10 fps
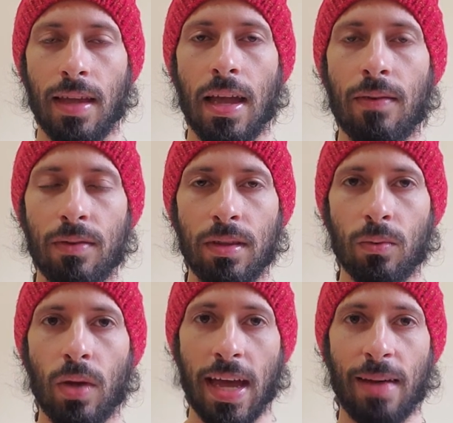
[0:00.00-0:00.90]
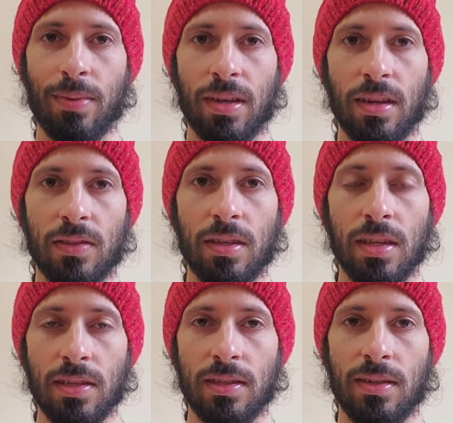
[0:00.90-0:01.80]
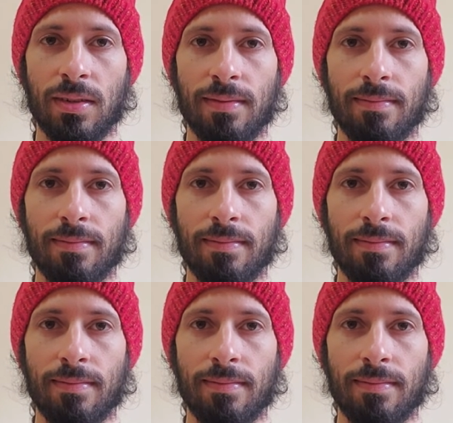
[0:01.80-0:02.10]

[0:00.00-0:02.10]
everything will happen as it needs to.